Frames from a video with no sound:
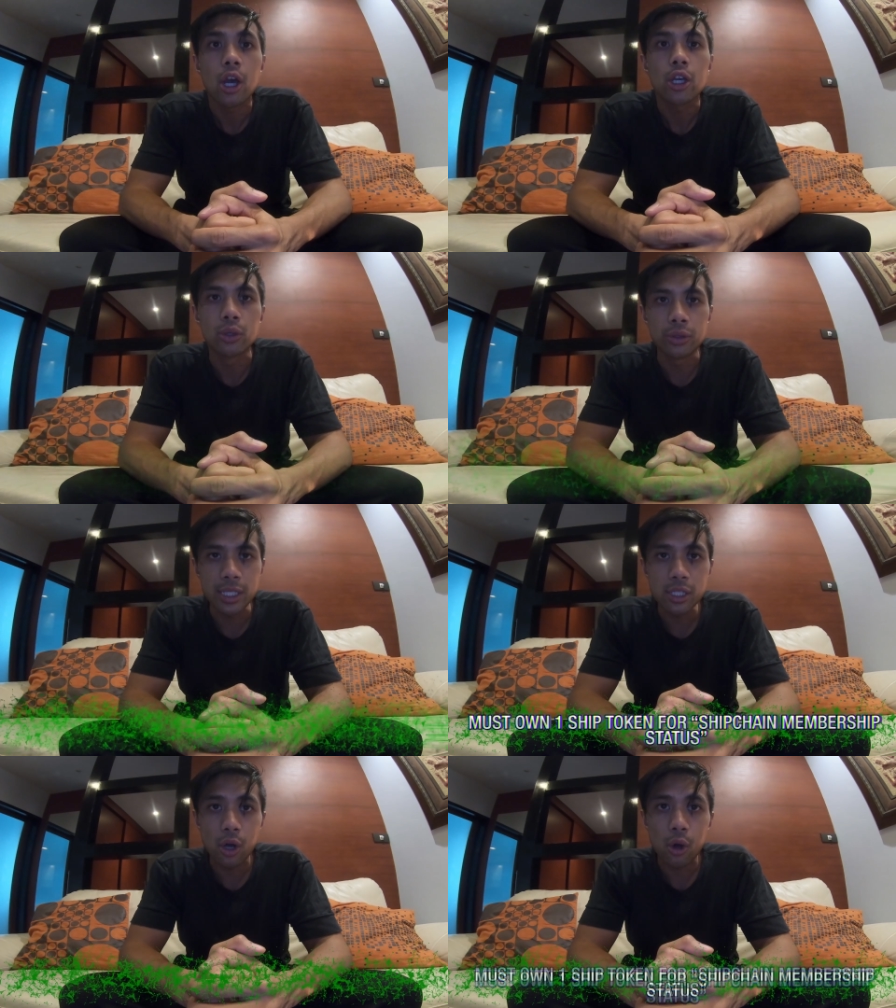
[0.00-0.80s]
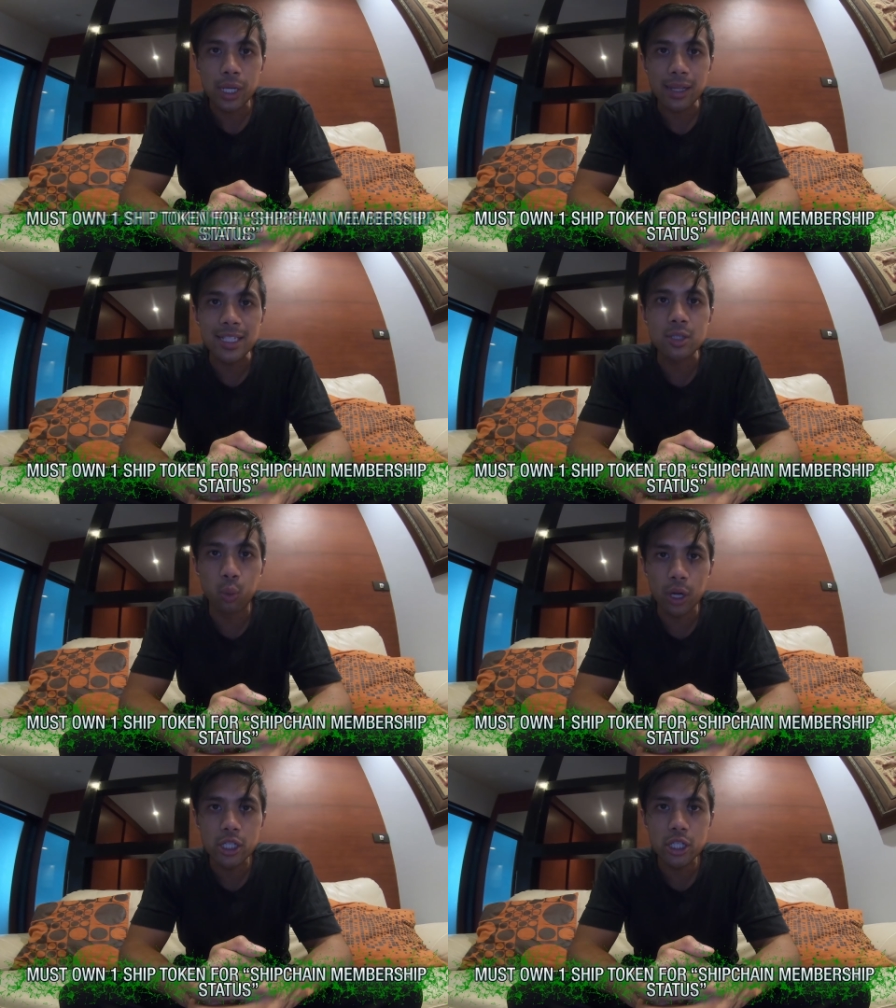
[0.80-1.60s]
You'll need to own at least
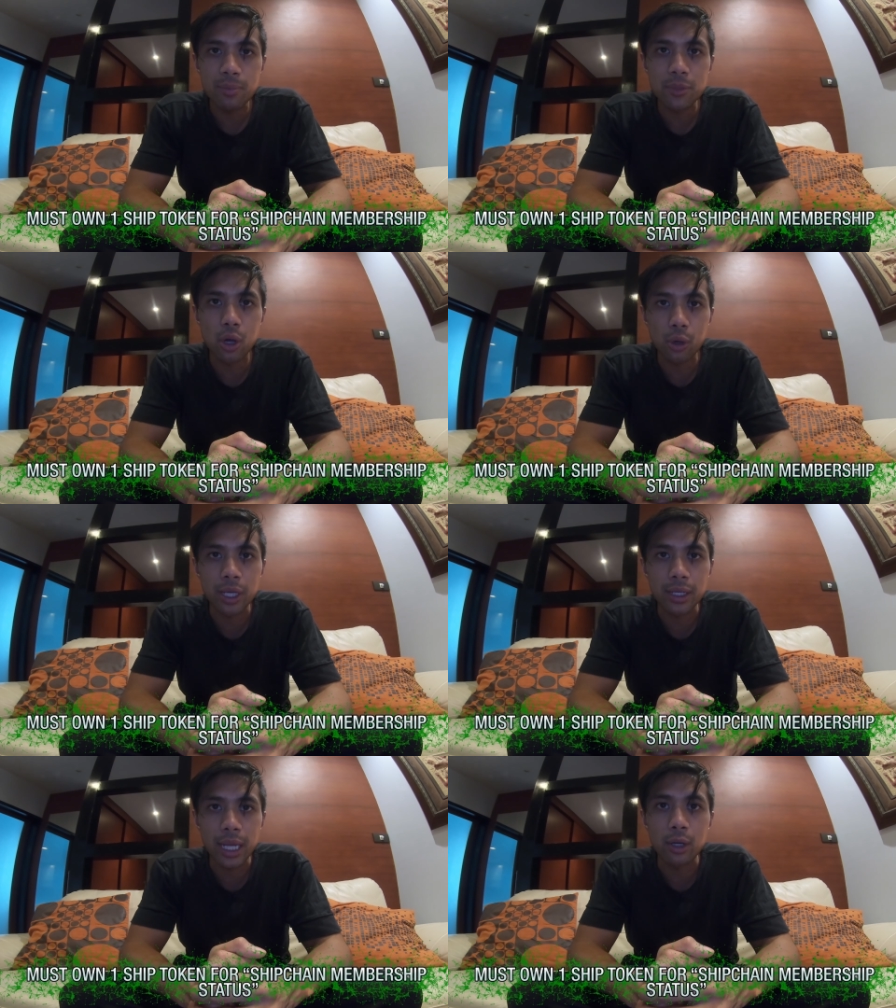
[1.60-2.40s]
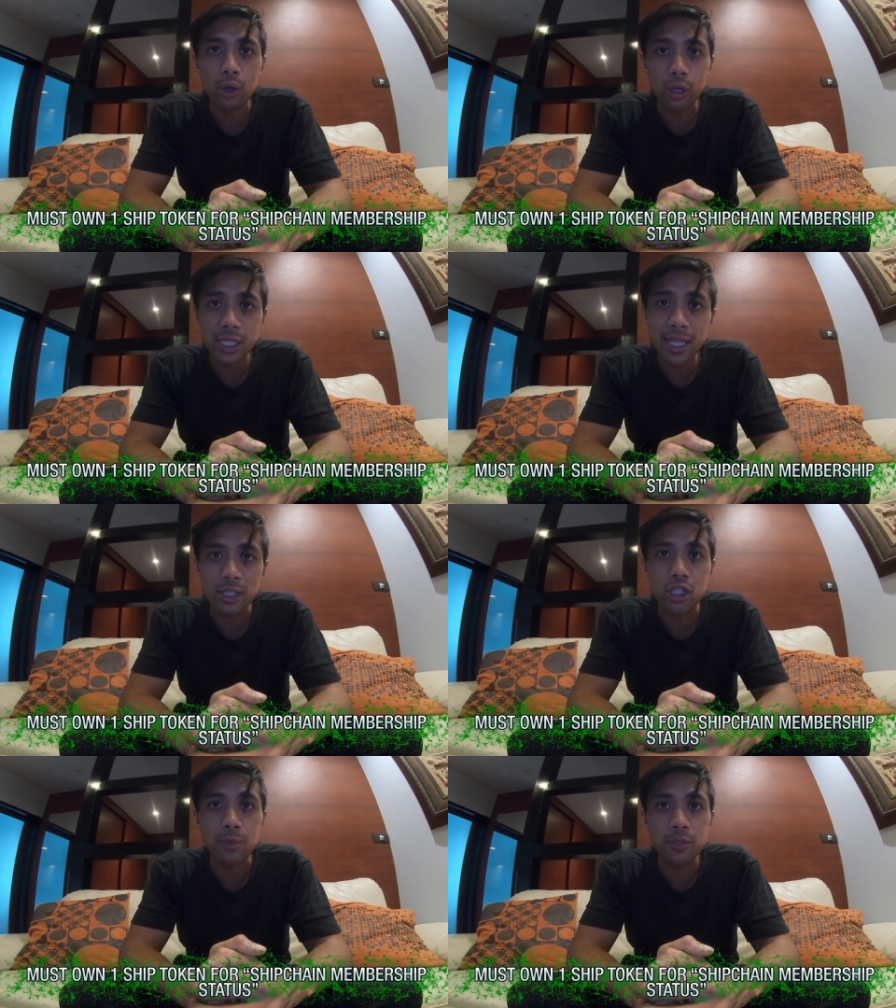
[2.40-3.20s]
one SHIP token in order to get
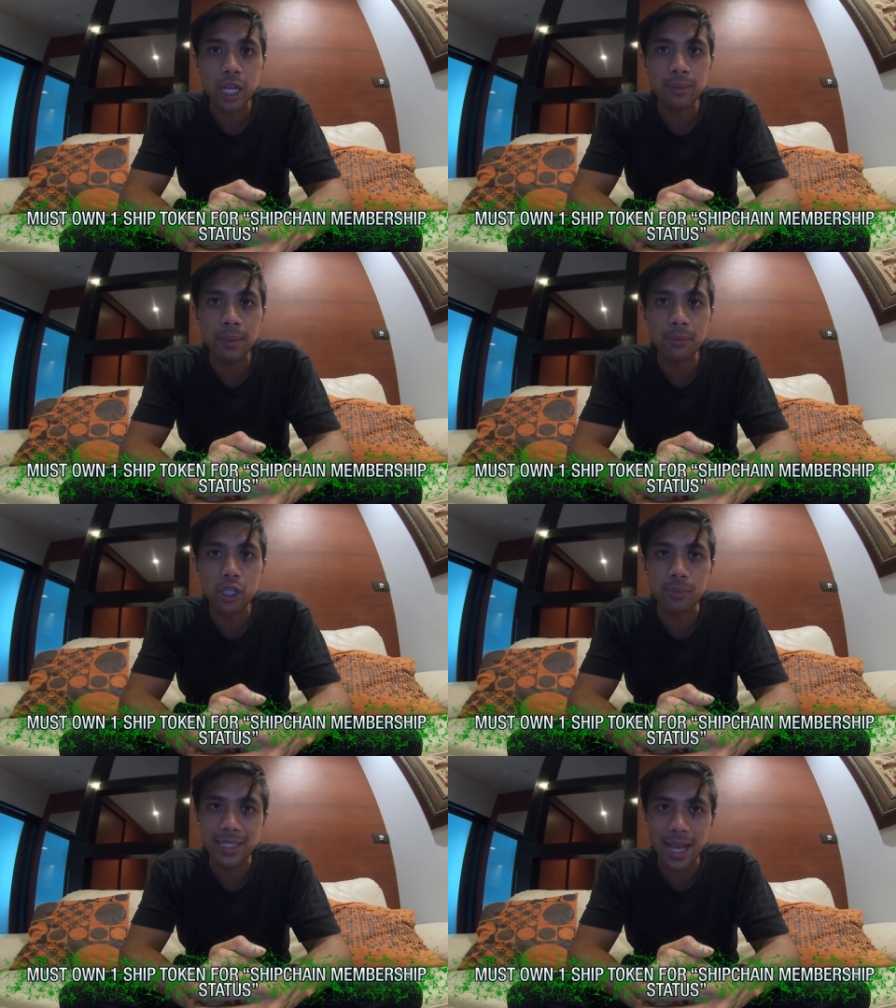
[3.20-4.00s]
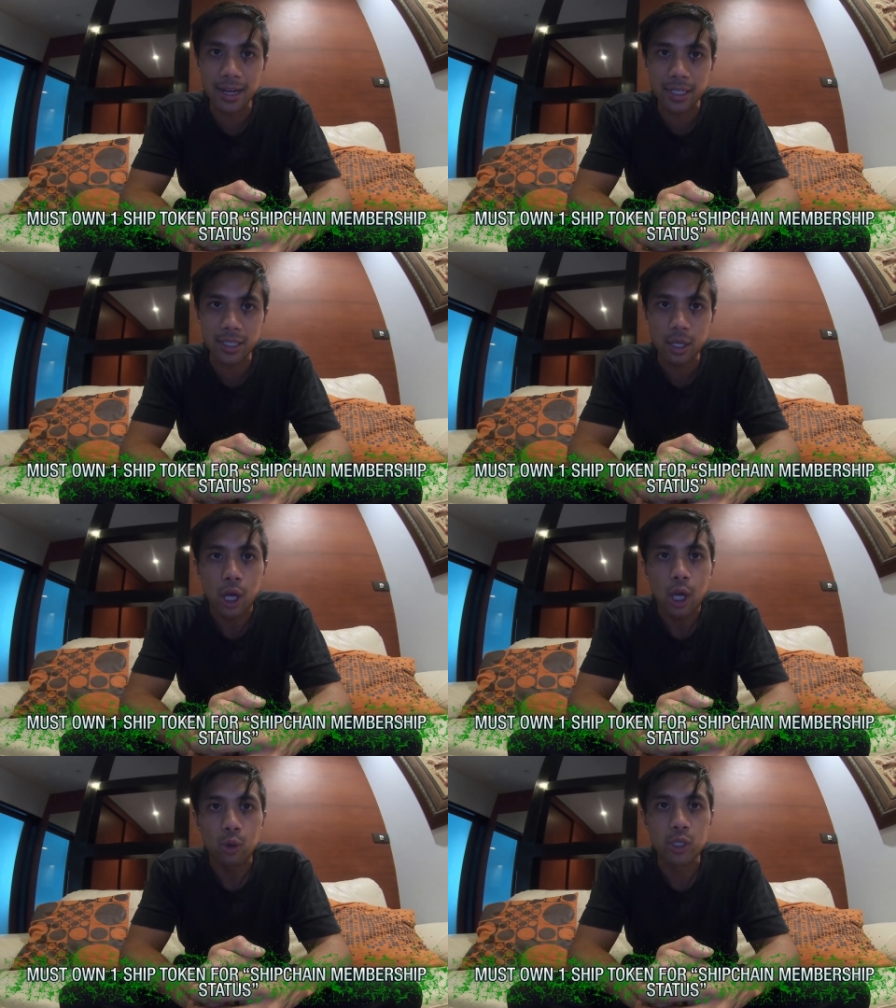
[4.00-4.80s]
ShipChain membership status,
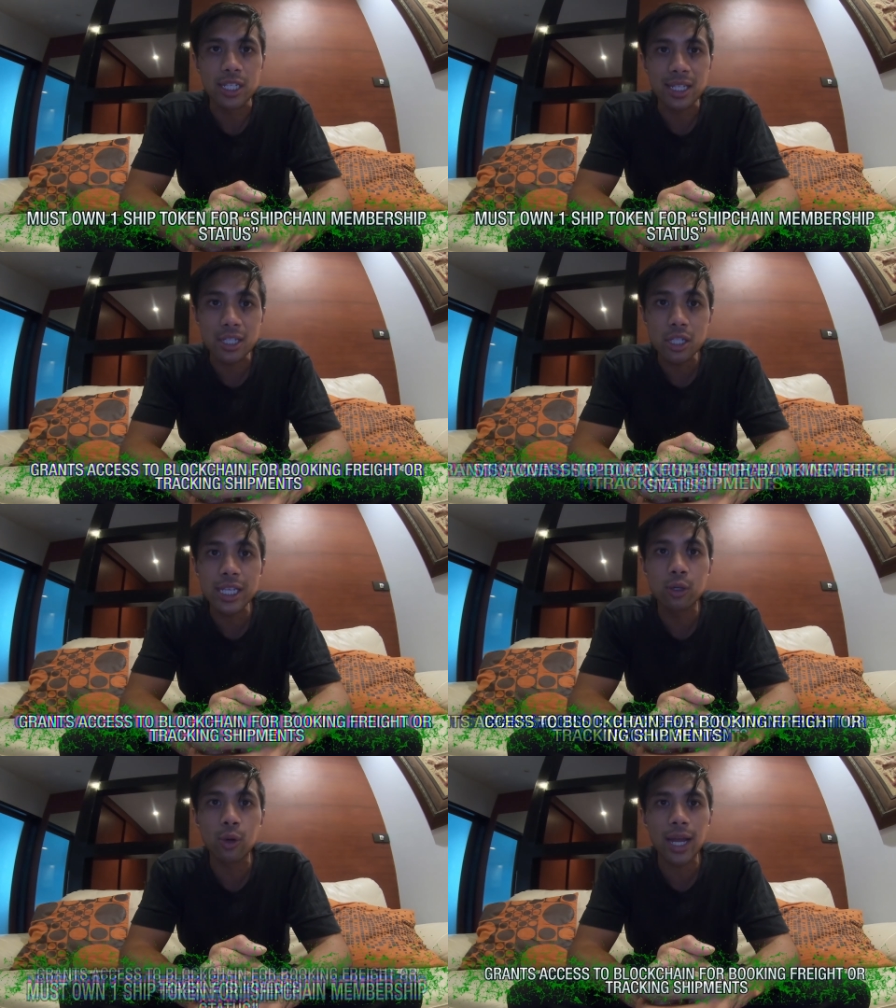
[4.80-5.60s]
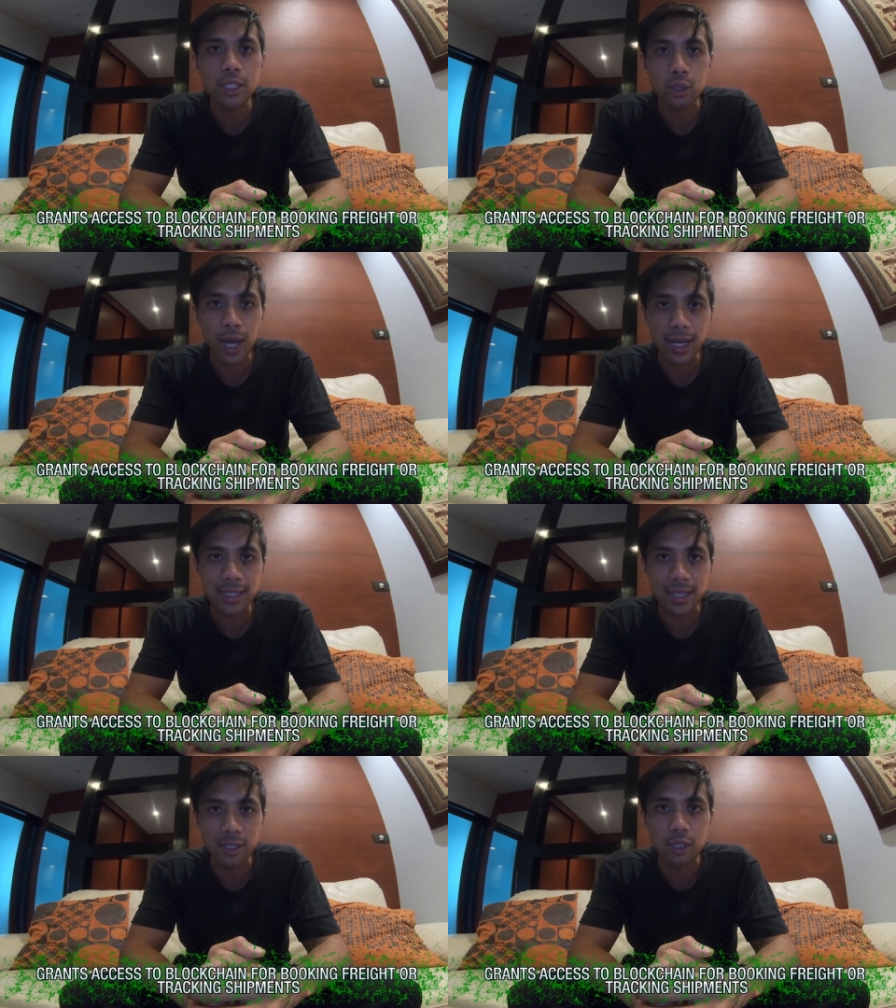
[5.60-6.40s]
which essentially grants you
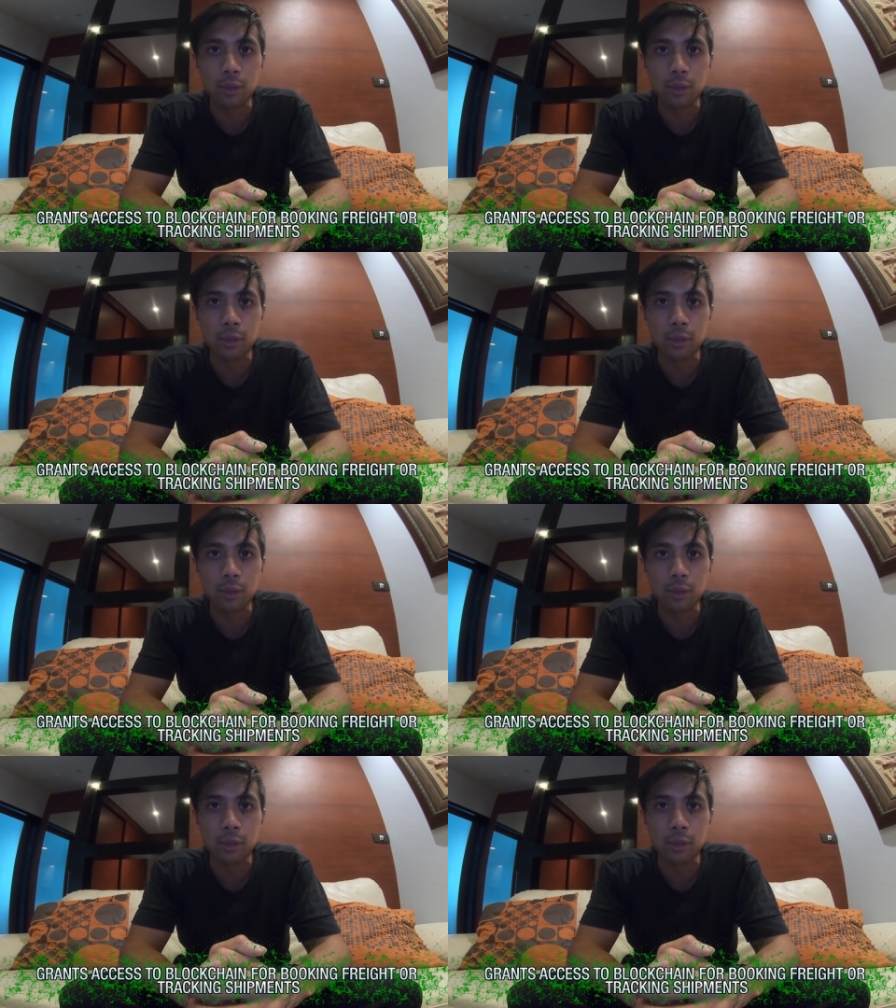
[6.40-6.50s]
access to the